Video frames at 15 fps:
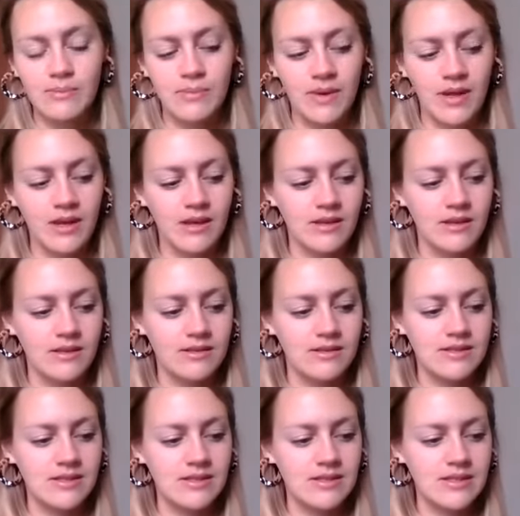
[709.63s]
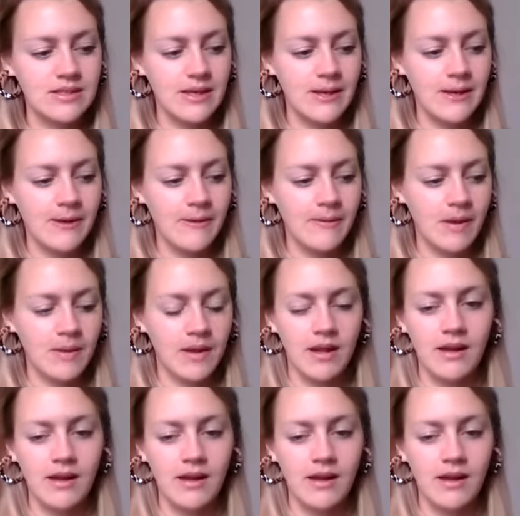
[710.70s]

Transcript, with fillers: Because I mean,